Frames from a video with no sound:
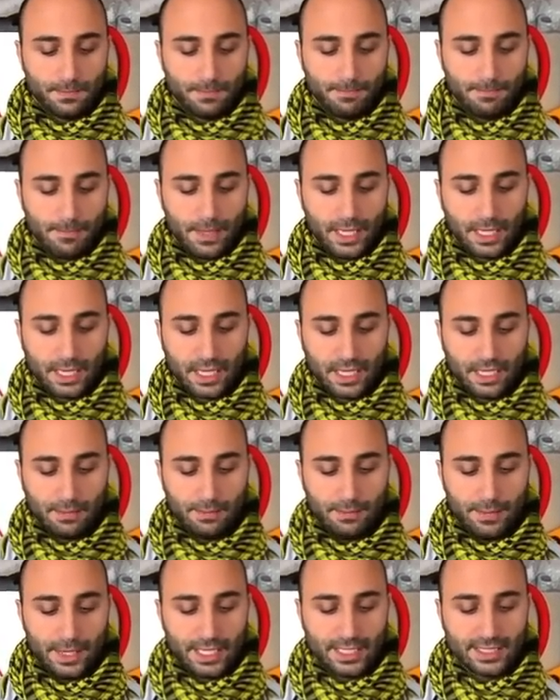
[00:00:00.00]
make like a
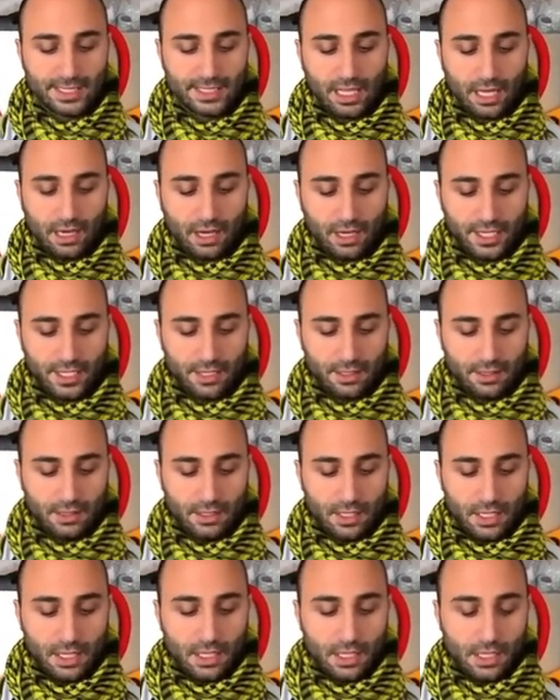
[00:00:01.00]
big sign.
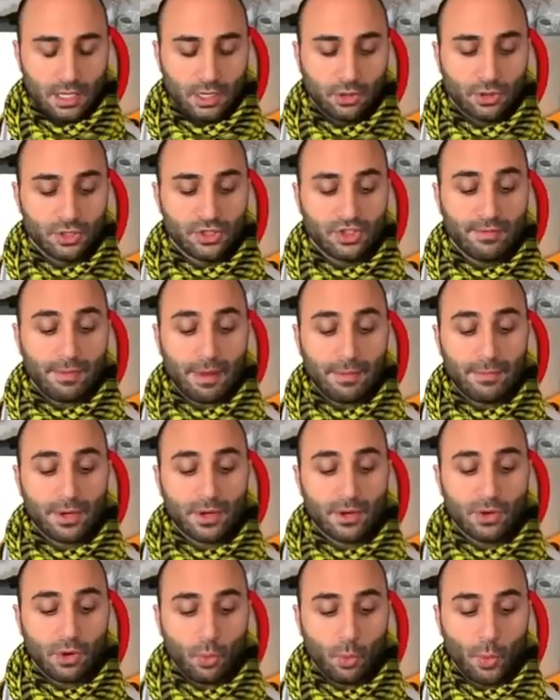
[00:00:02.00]
Because remember,
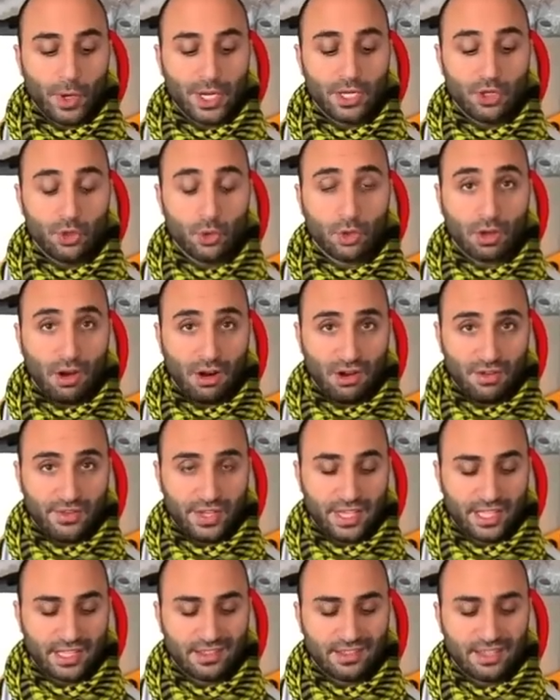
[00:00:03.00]
when you carve
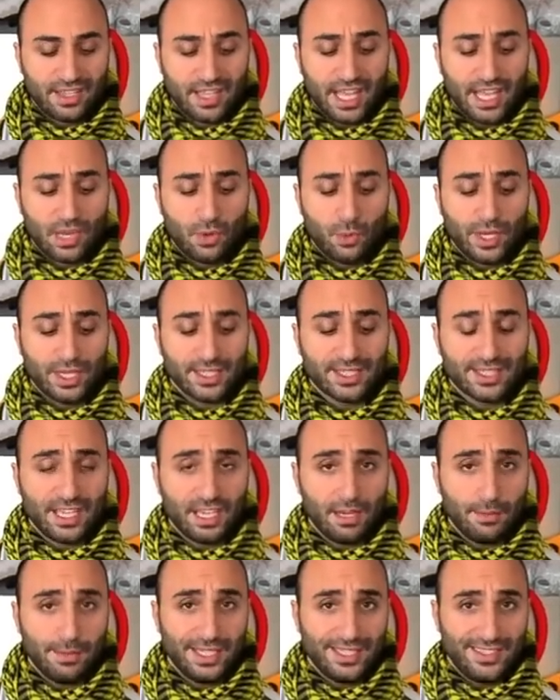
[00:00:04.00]
it, and when it's
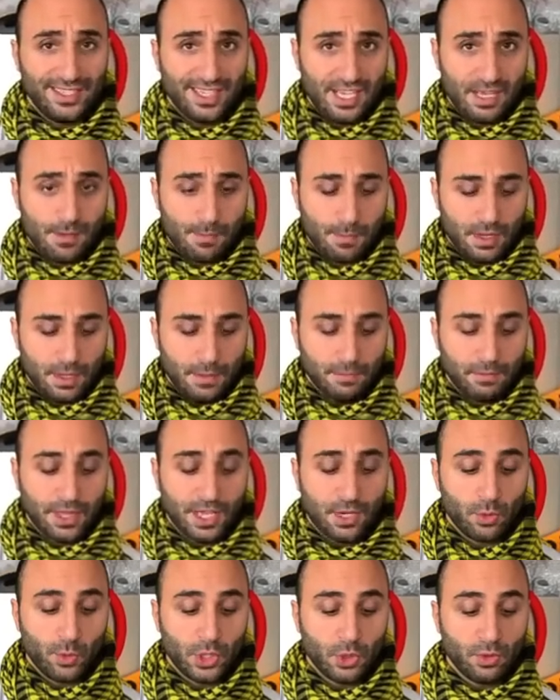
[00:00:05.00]
gonna be deep,
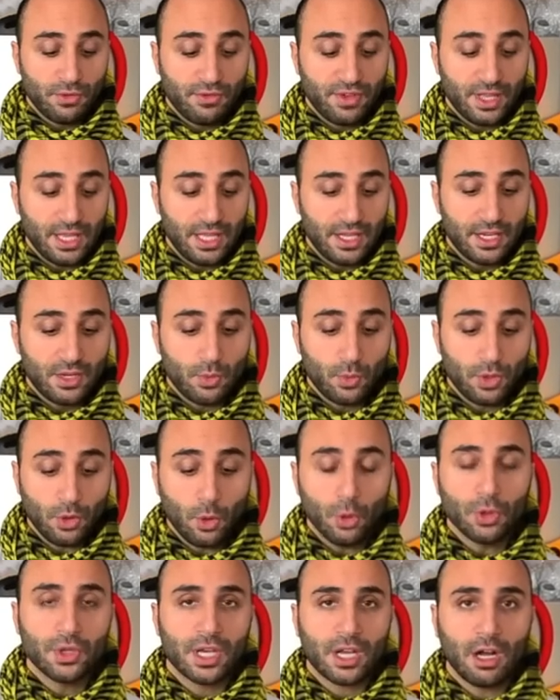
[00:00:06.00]
and when you fill it in with
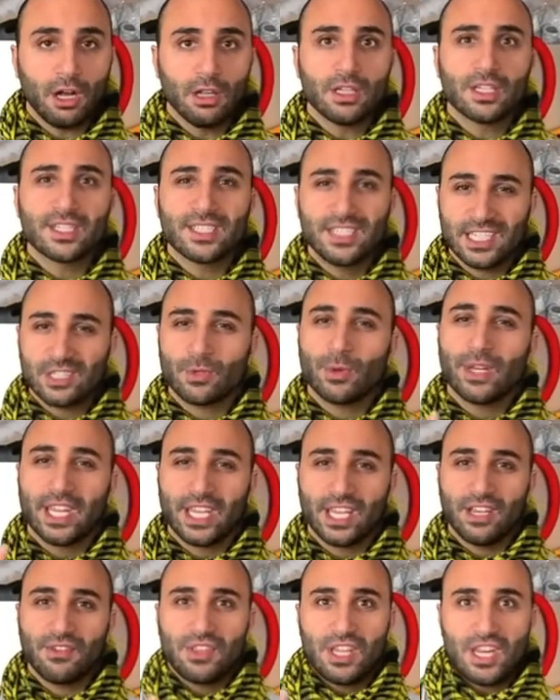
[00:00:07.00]
all the colors, that's what I
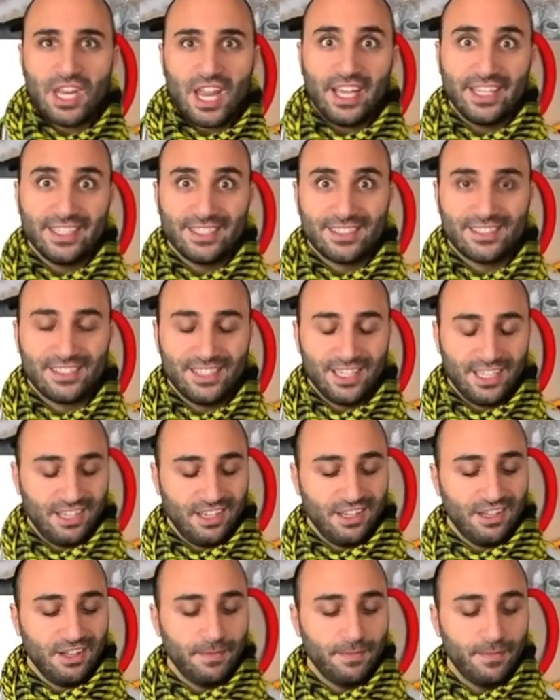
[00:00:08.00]
give the nice
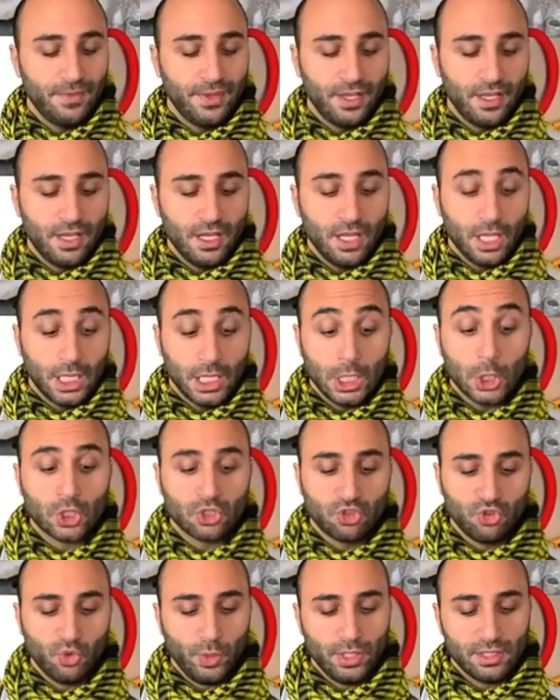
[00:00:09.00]

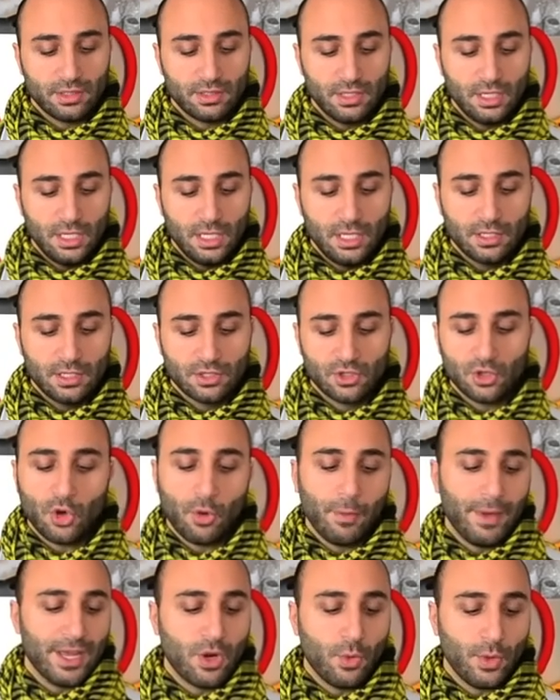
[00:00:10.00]
look to it. So no
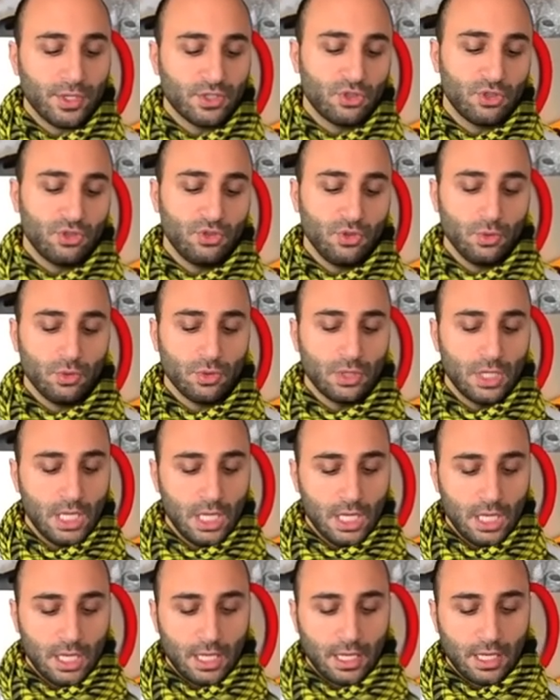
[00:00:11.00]
matter what you do,
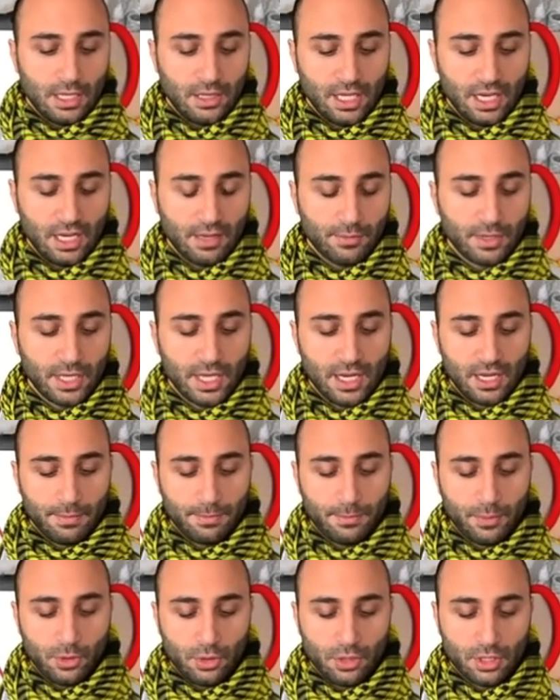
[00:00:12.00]
and then I'm gonna
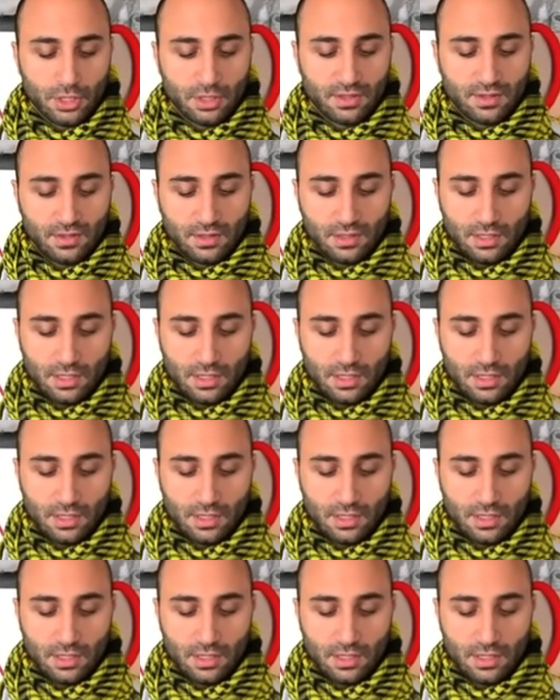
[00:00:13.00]
put,